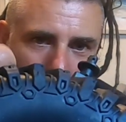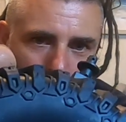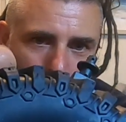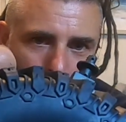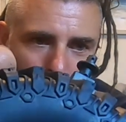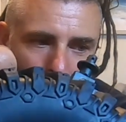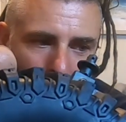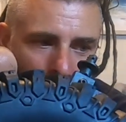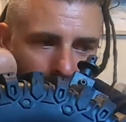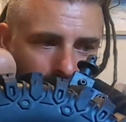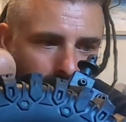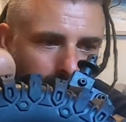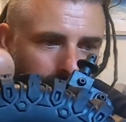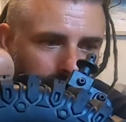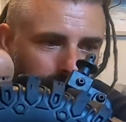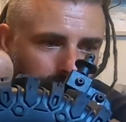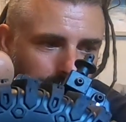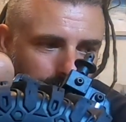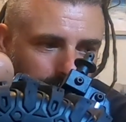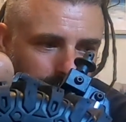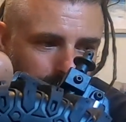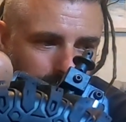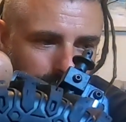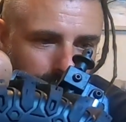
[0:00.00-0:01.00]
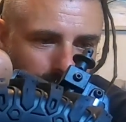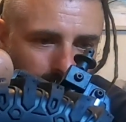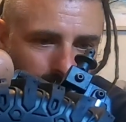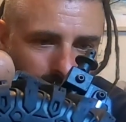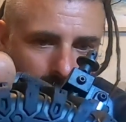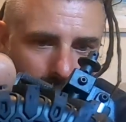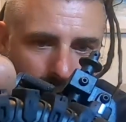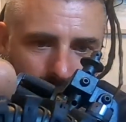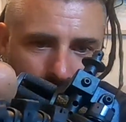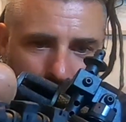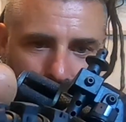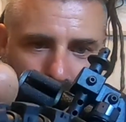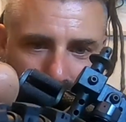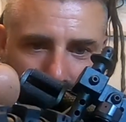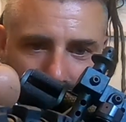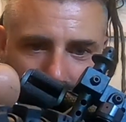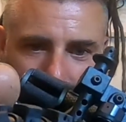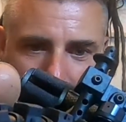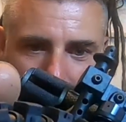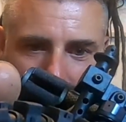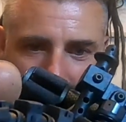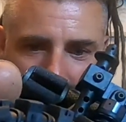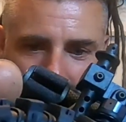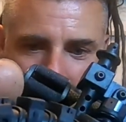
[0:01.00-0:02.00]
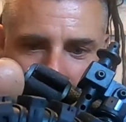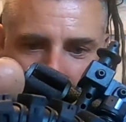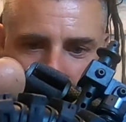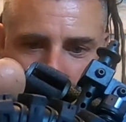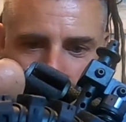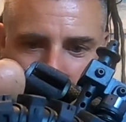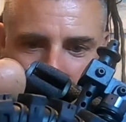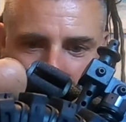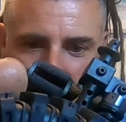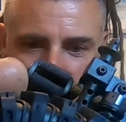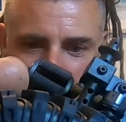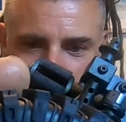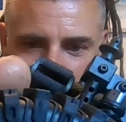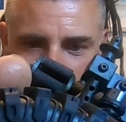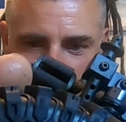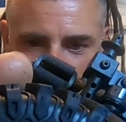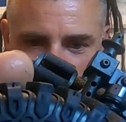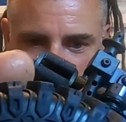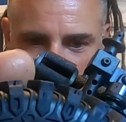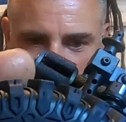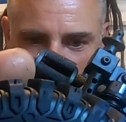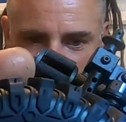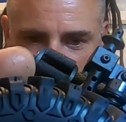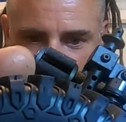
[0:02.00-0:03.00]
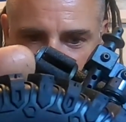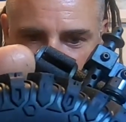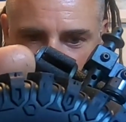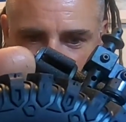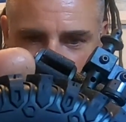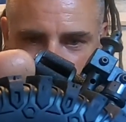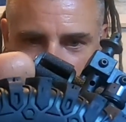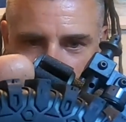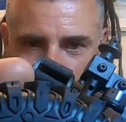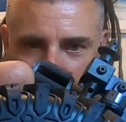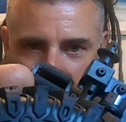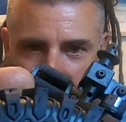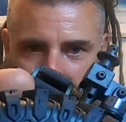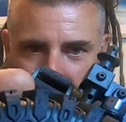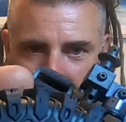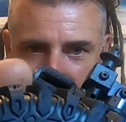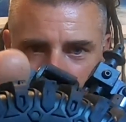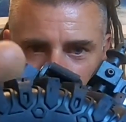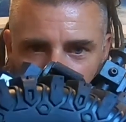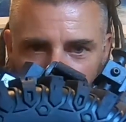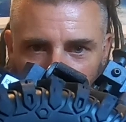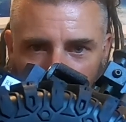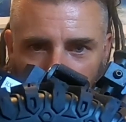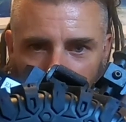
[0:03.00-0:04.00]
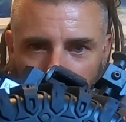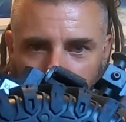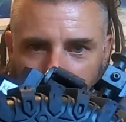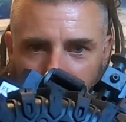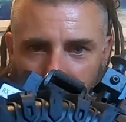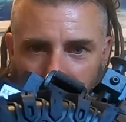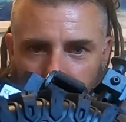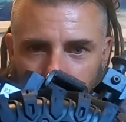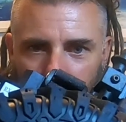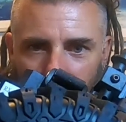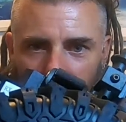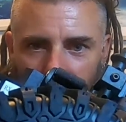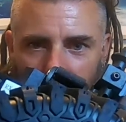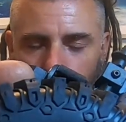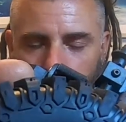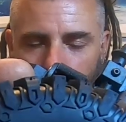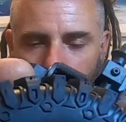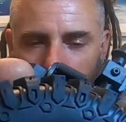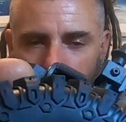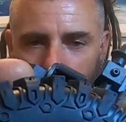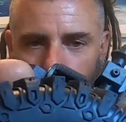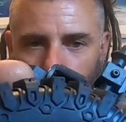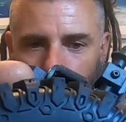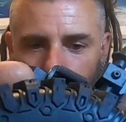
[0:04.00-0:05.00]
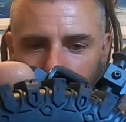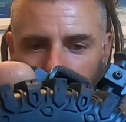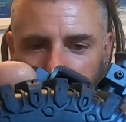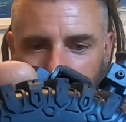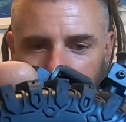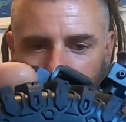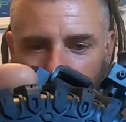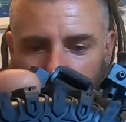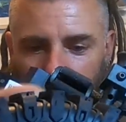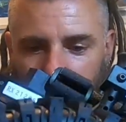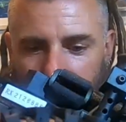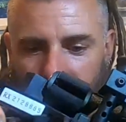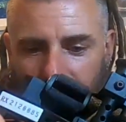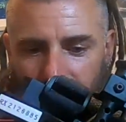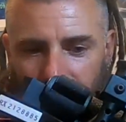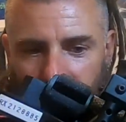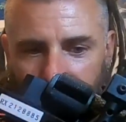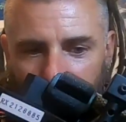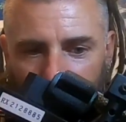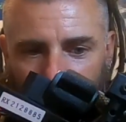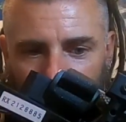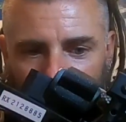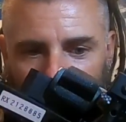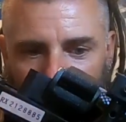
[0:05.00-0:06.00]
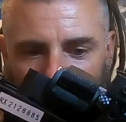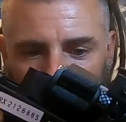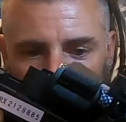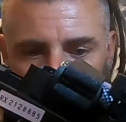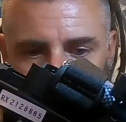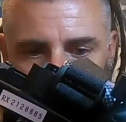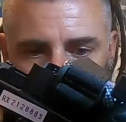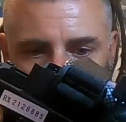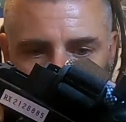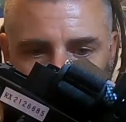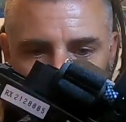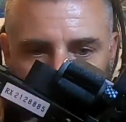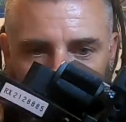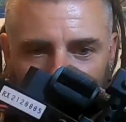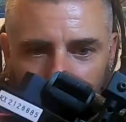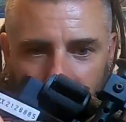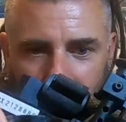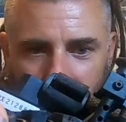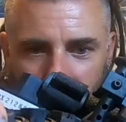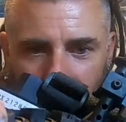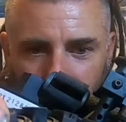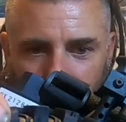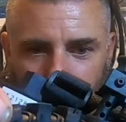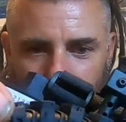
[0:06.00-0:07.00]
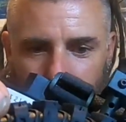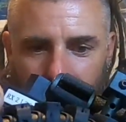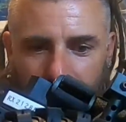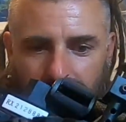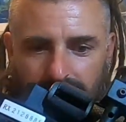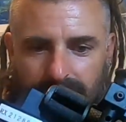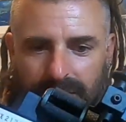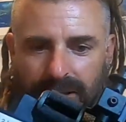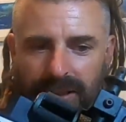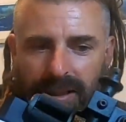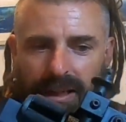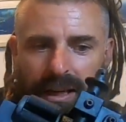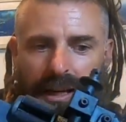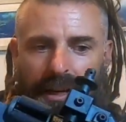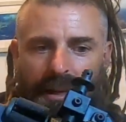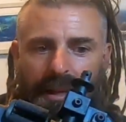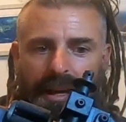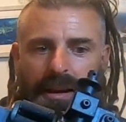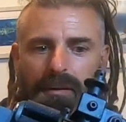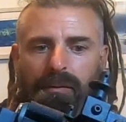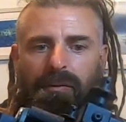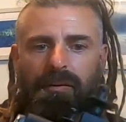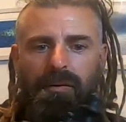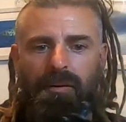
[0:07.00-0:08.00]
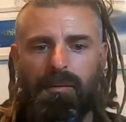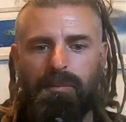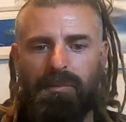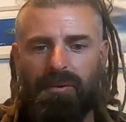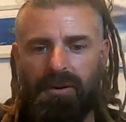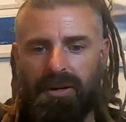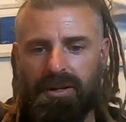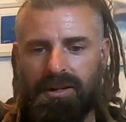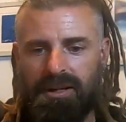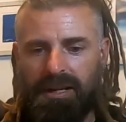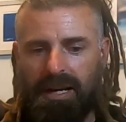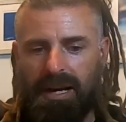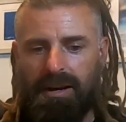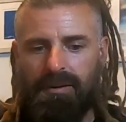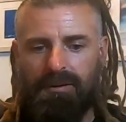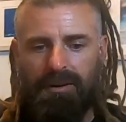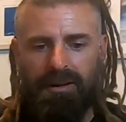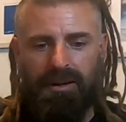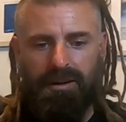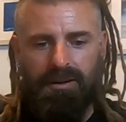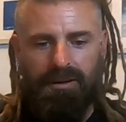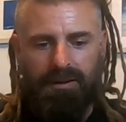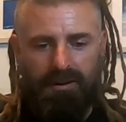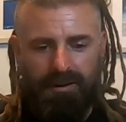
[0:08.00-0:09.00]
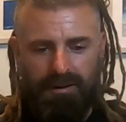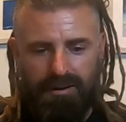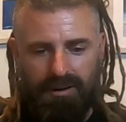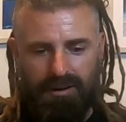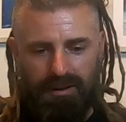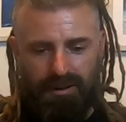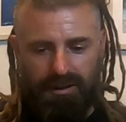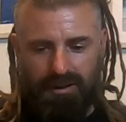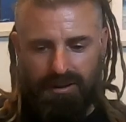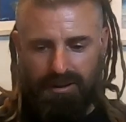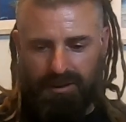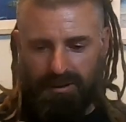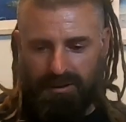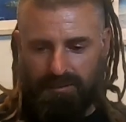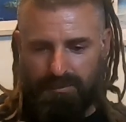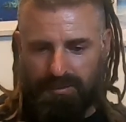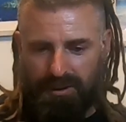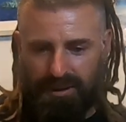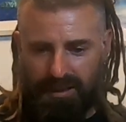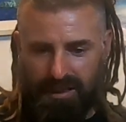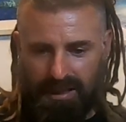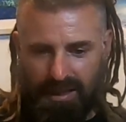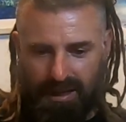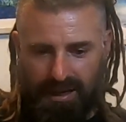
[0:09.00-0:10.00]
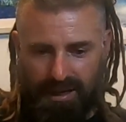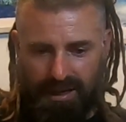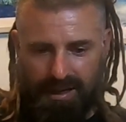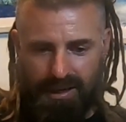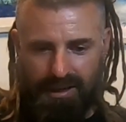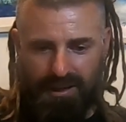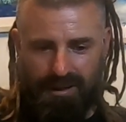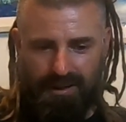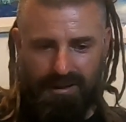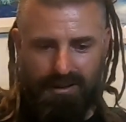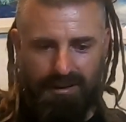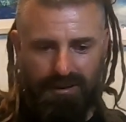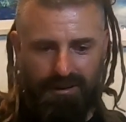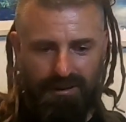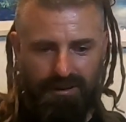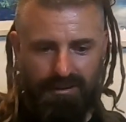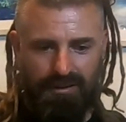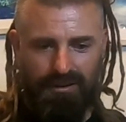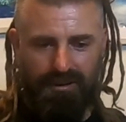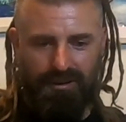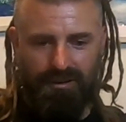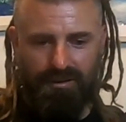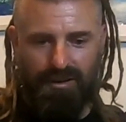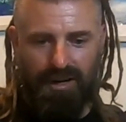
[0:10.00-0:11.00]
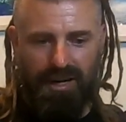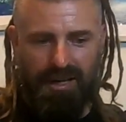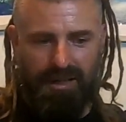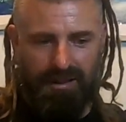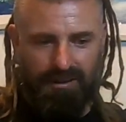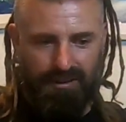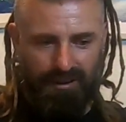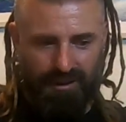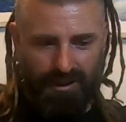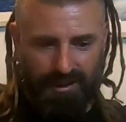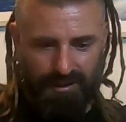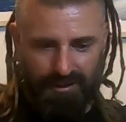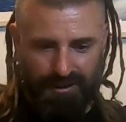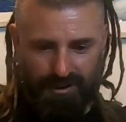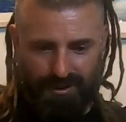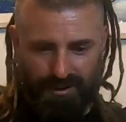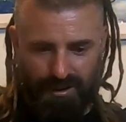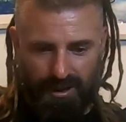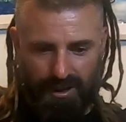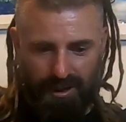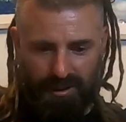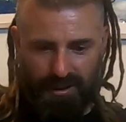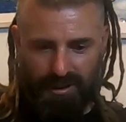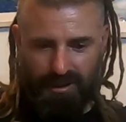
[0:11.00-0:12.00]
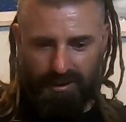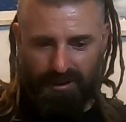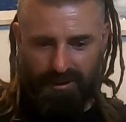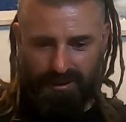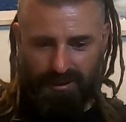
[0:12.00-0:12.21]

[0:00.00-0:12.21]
but you know, I don't think it'd be too long before you'd be looking to get some metal beadlocks on there anyway, just to get that footprint down. But yeah, great looking truck.